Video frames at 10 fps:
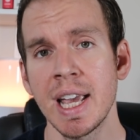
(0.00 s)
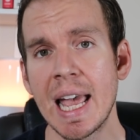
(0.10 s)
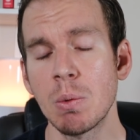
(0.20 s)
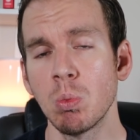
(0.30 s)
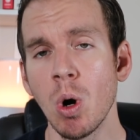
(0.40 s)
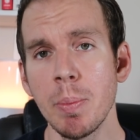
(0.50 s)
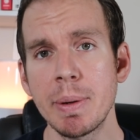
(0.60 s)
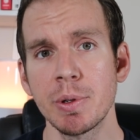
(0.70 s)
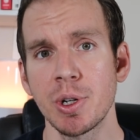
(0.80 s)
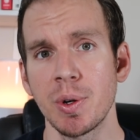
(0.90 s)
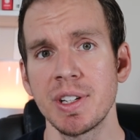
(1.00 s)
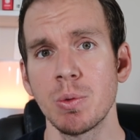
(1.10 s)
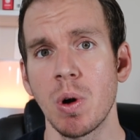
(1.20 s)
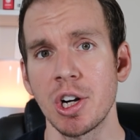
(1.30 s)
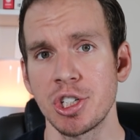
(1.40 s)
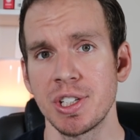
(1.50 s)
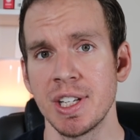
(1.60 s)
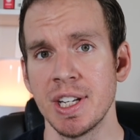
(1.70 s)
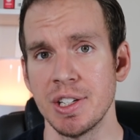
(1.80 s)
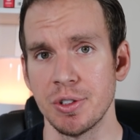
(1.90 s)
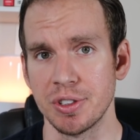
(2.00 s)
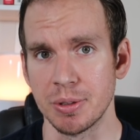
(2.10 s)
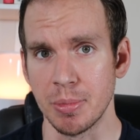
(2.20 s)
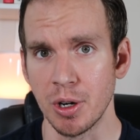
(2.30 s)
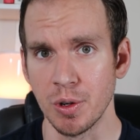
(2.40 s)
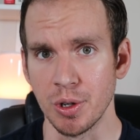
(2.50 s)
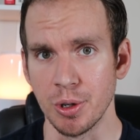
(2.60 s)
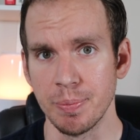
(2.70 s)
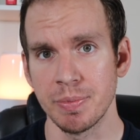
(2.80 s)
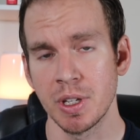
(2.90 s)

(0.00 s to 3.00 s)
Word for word: and won't be returning to Washington until tomorrow.